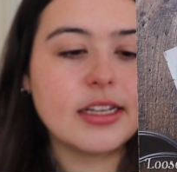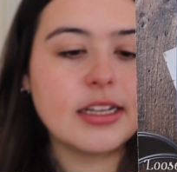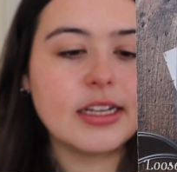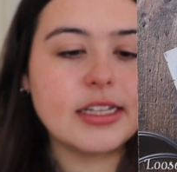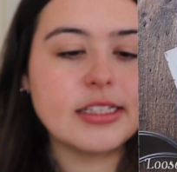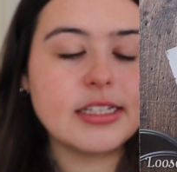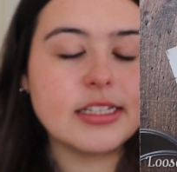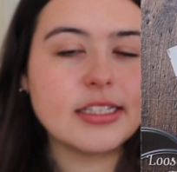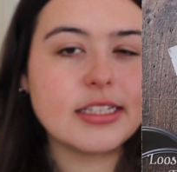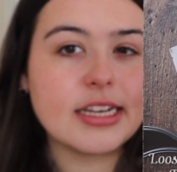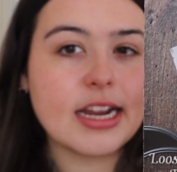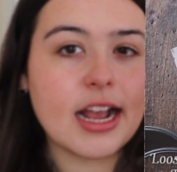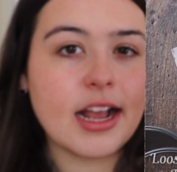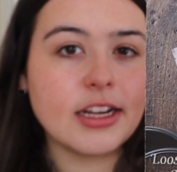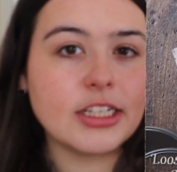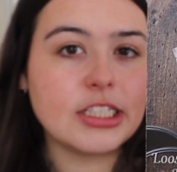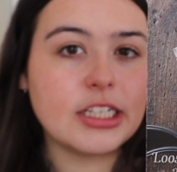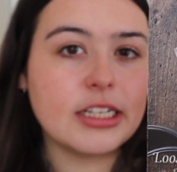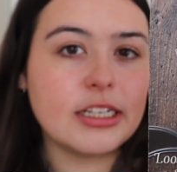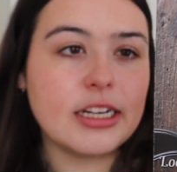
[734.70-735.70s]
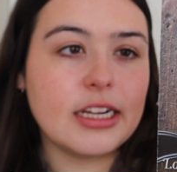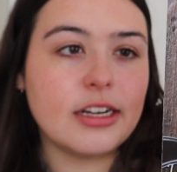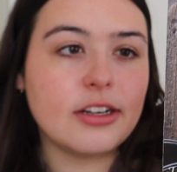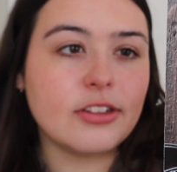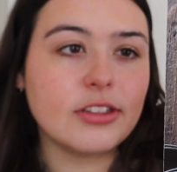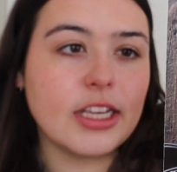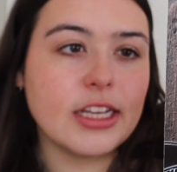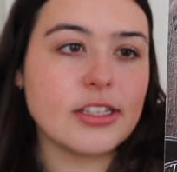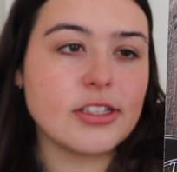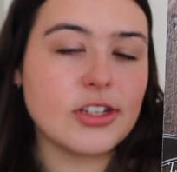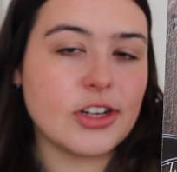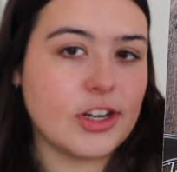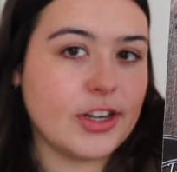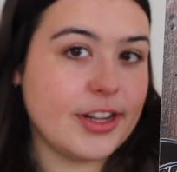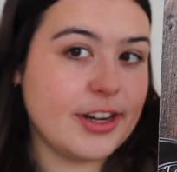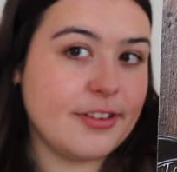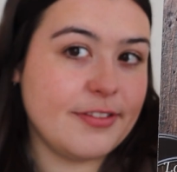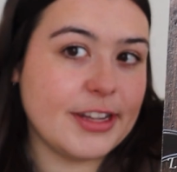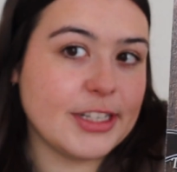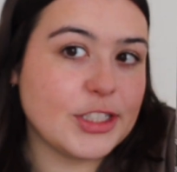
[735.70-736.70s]
it's in stash and it'll get
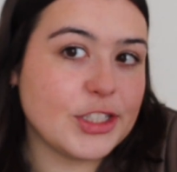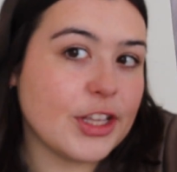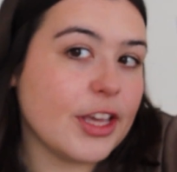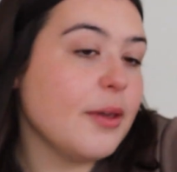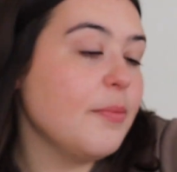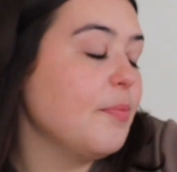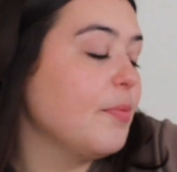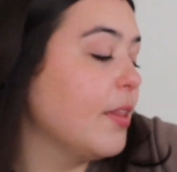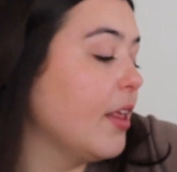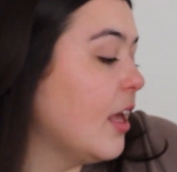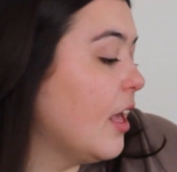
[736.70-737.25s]
started eventually.